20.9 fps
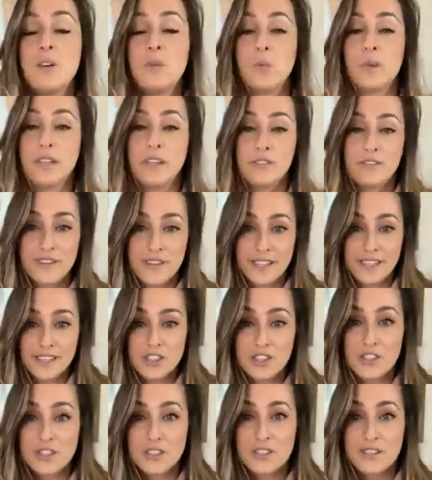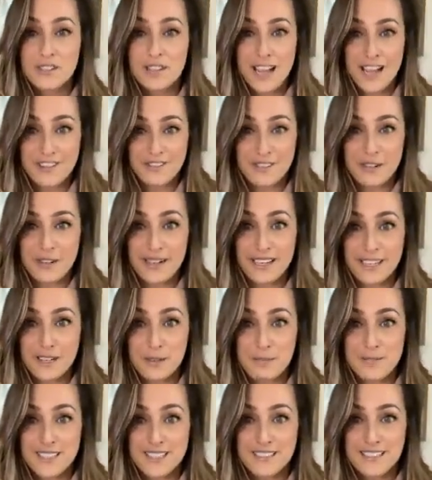when you finish, have your
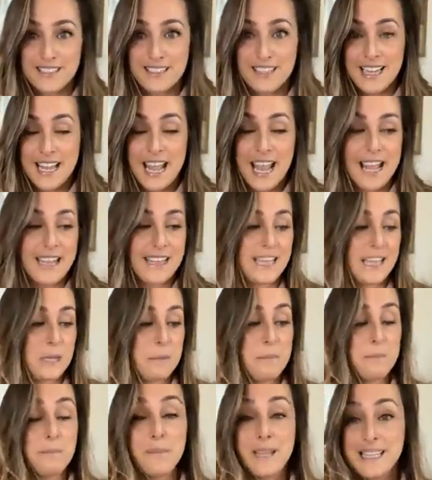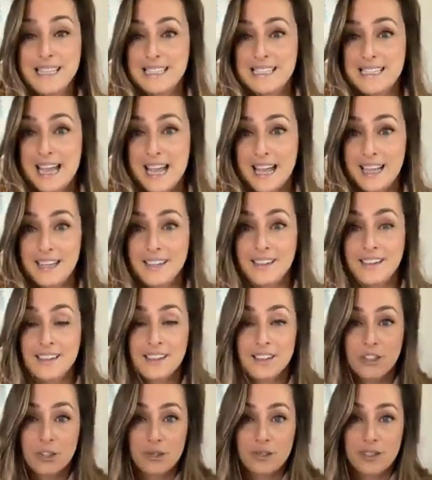amped, and then midday,
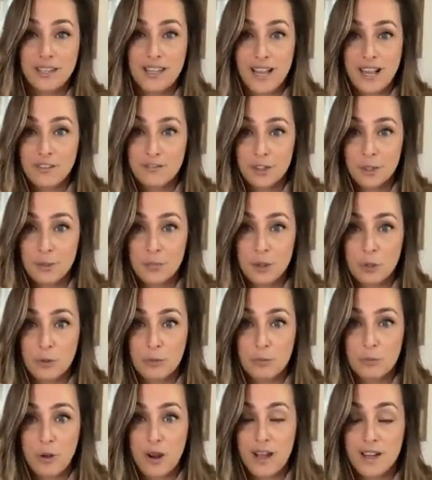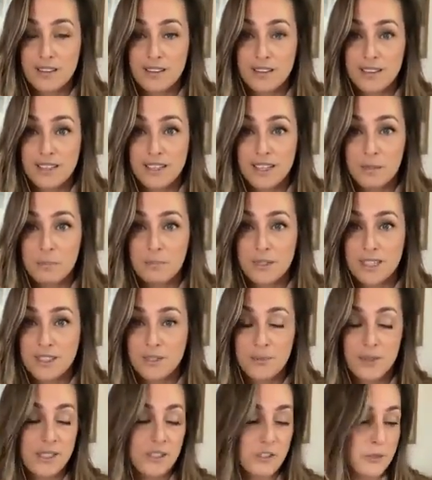you can have your bone broth in
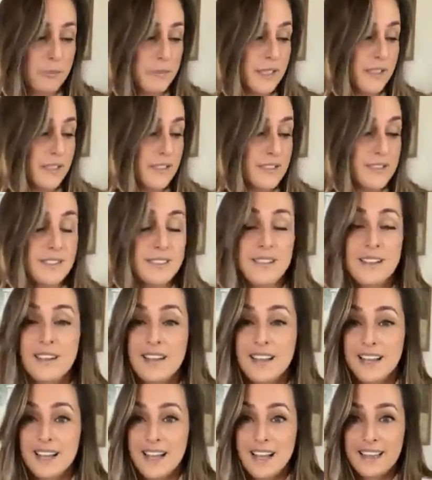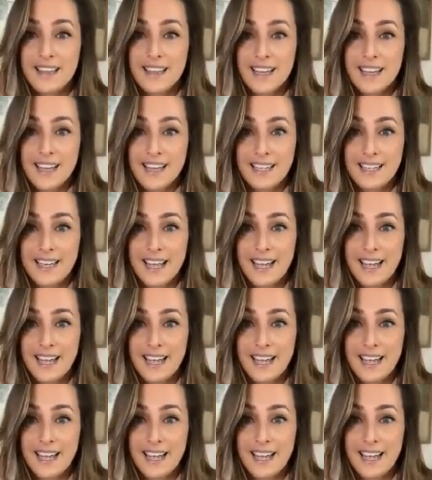between your meals. And then at